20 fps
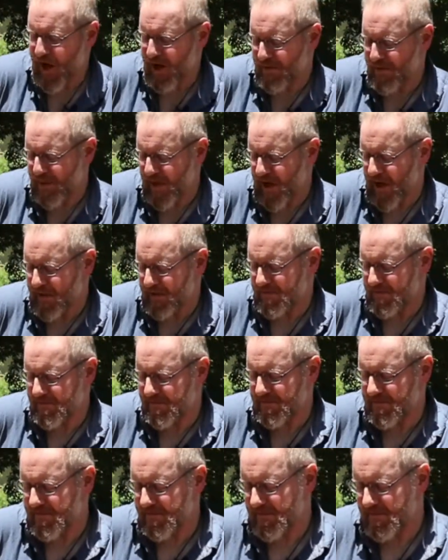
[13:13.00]
bit.
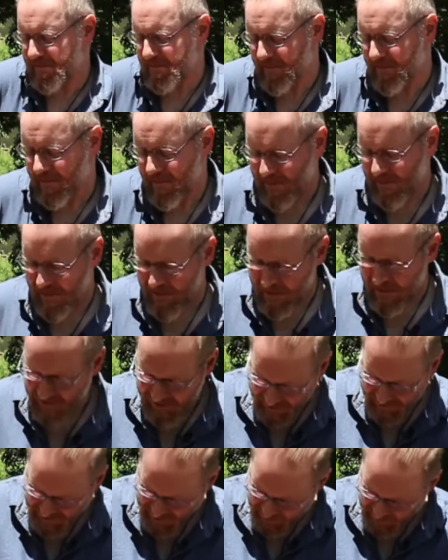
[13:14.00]

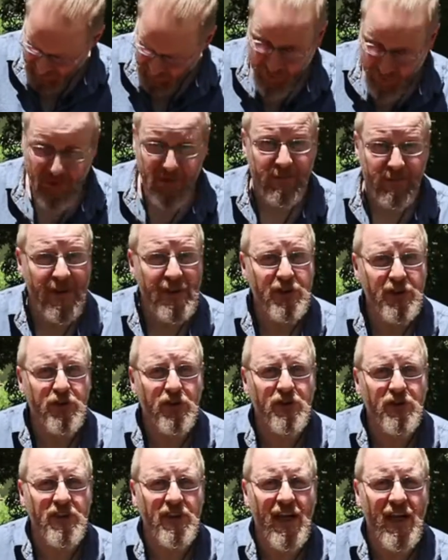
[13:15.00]
And we always make
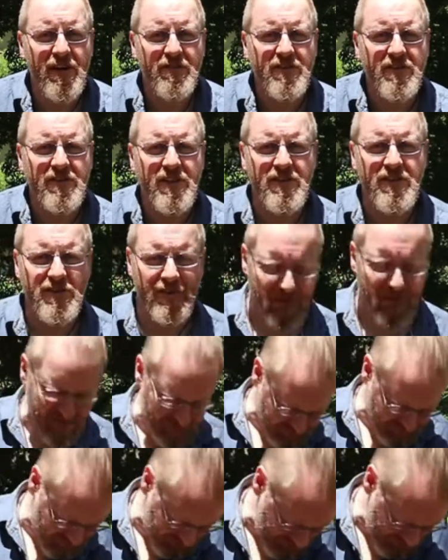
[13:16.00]
sure that everything's
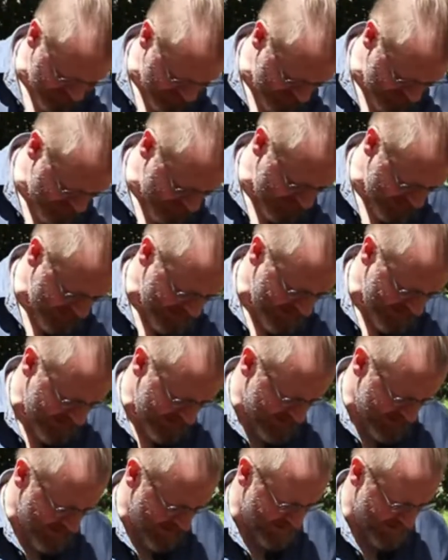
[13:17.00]
on.
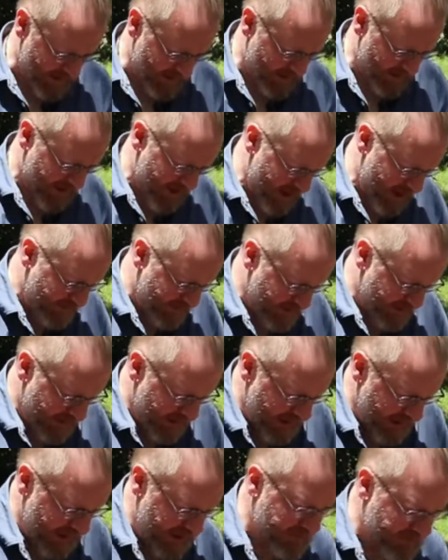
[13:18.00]
Step out
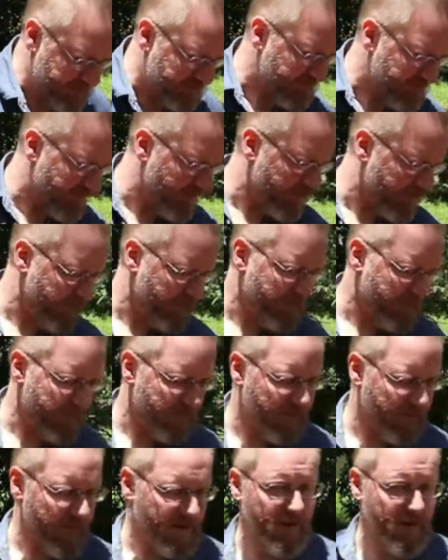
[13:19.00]
carefully.
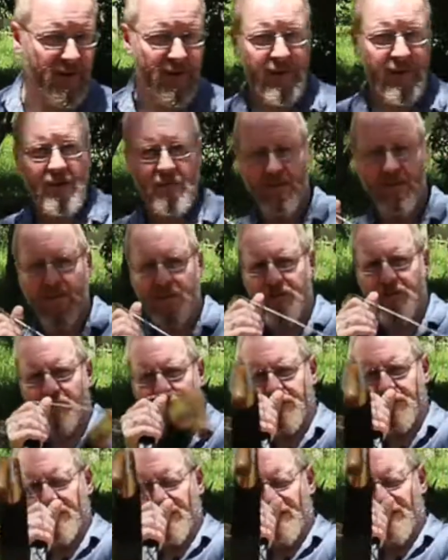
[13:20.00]
Make sure it's nice